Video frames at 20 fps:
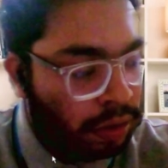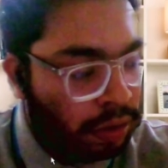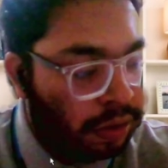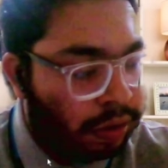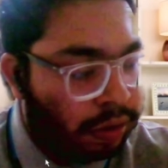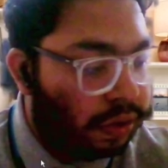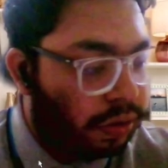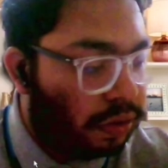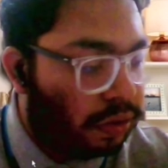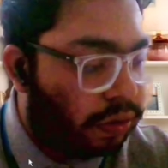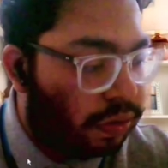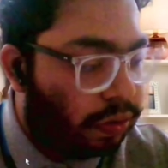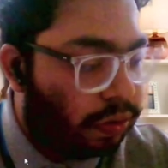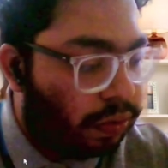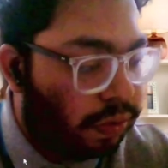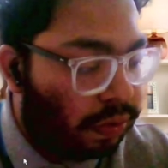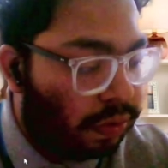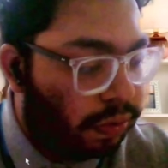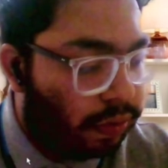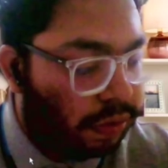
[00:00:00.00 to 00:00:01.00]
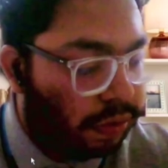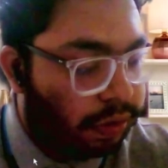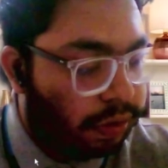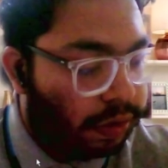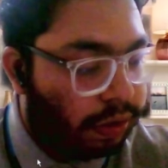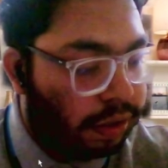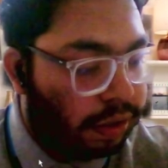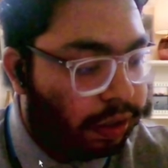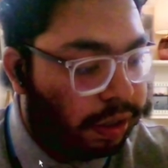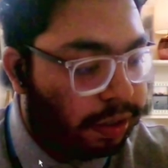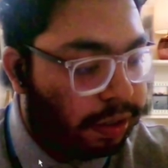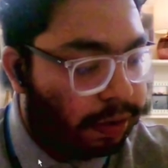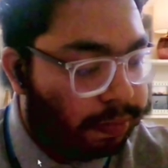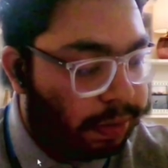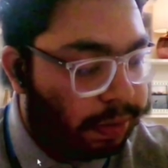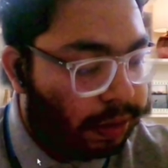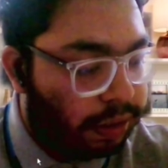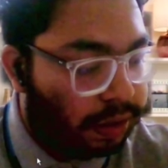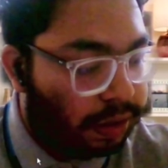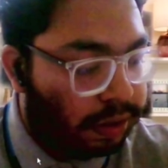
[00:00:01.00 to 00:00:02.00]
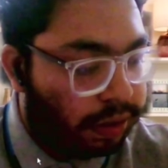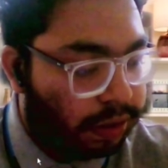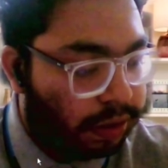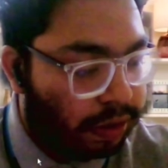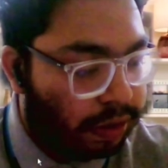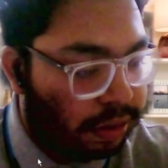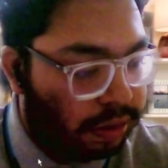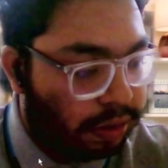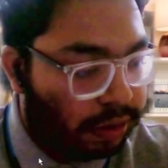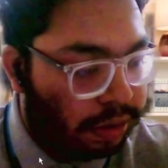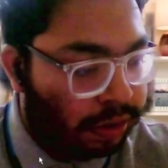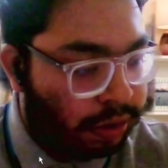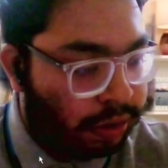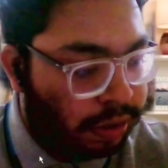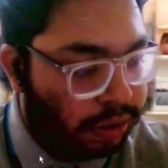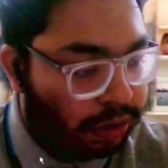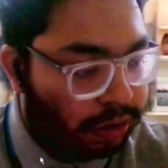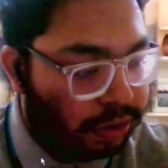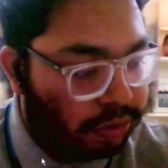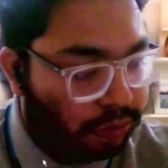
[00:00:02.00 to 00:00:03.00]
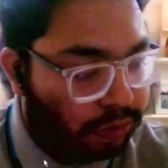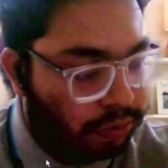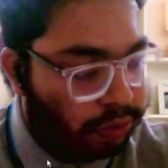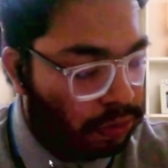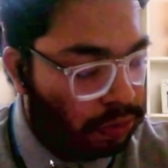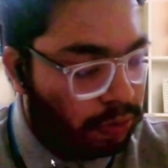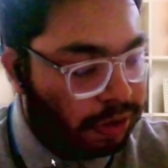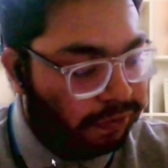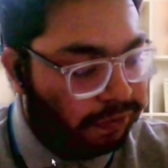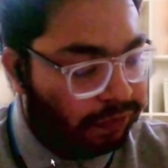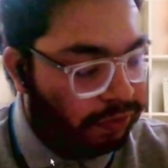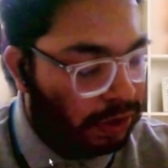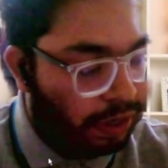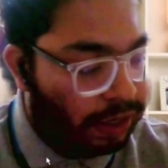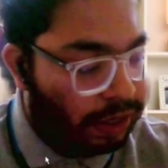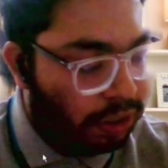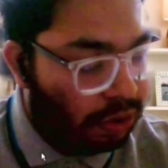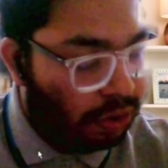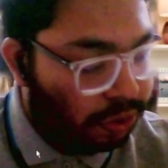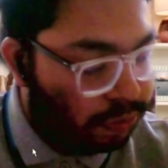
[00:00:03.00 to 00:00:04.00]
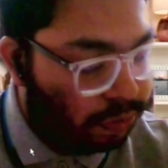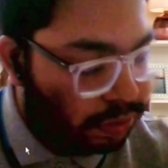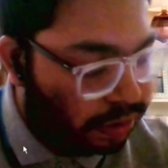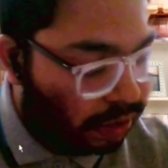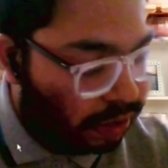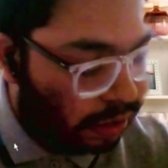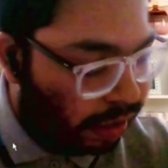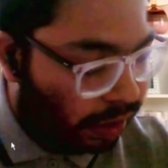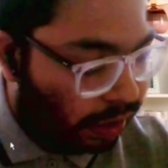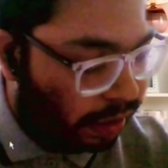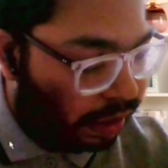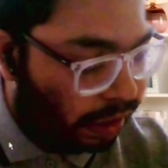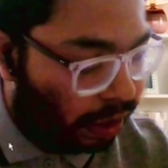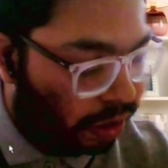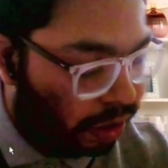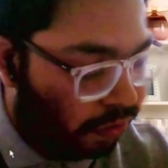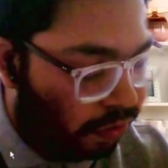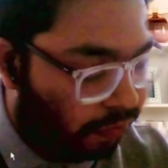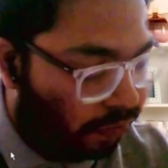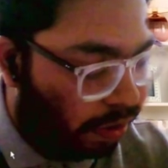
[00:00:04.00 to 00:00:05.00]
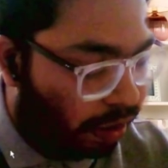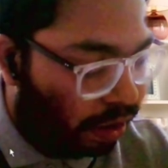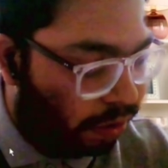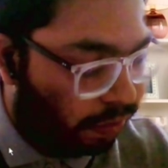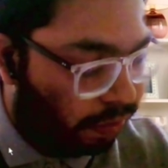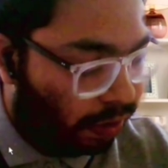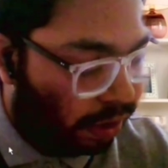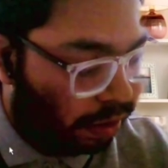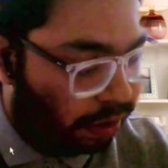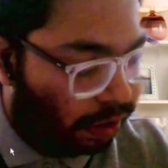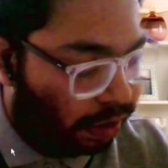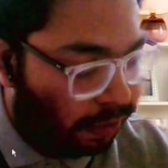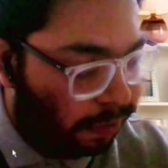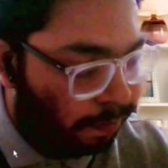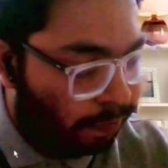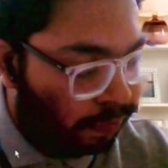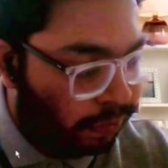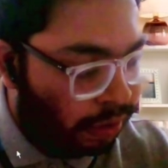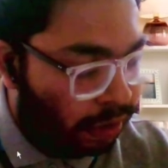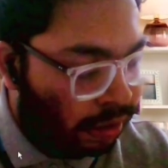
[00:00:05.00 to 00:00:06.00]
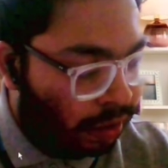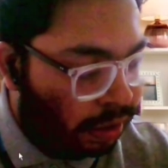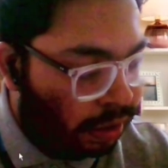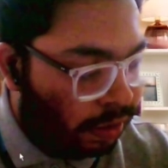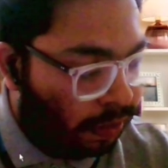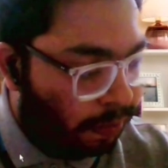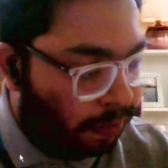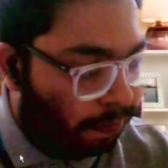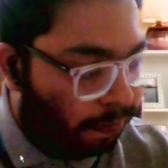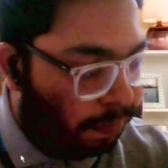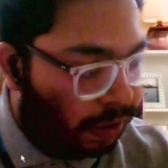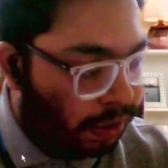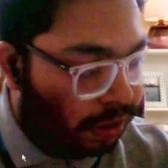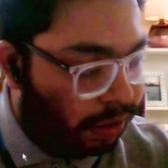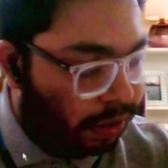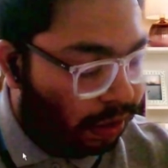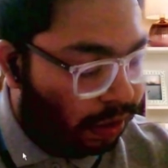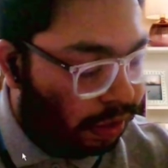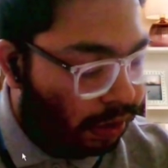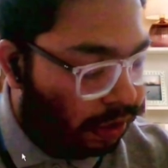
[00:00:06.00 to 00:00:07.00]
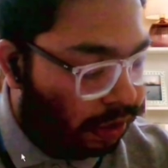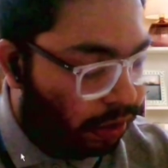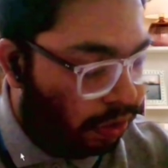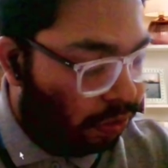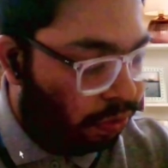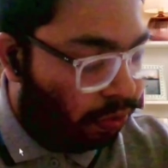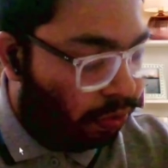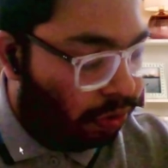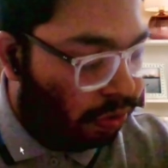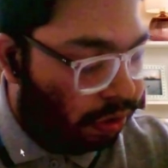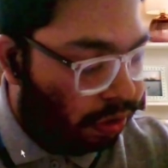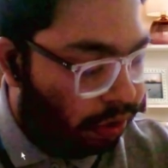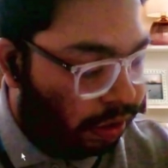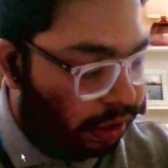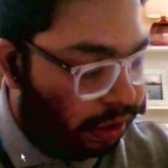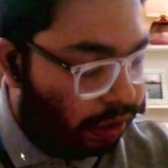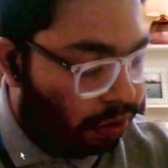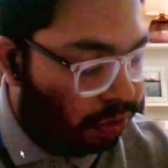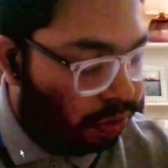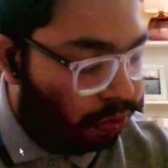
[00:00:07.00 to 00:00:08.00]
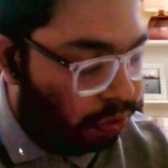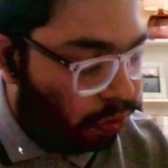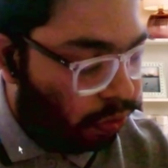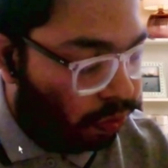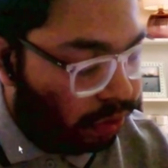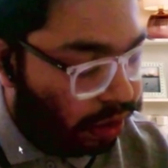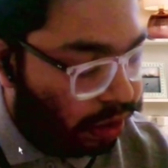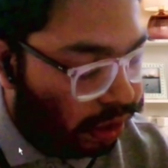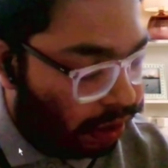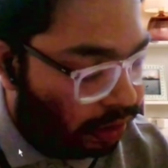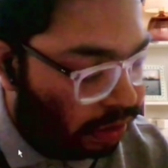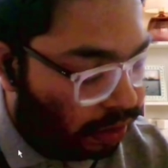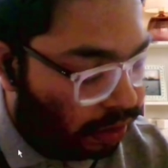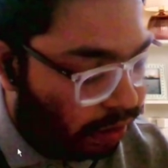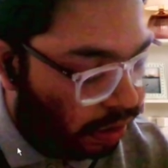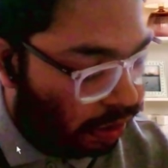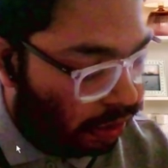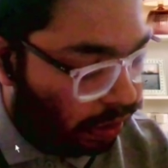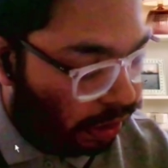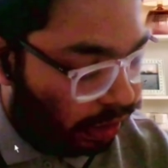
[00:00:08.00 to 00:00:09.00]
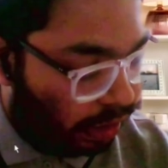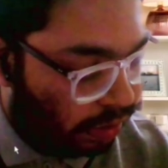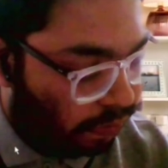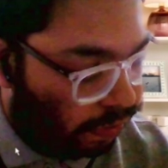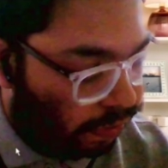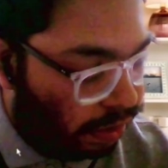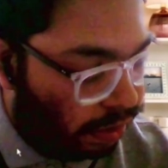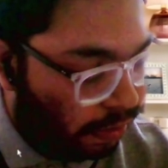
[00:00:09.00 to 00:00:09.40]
So let me, so you are free to use any kind of calculator, but you need to know the answer as well.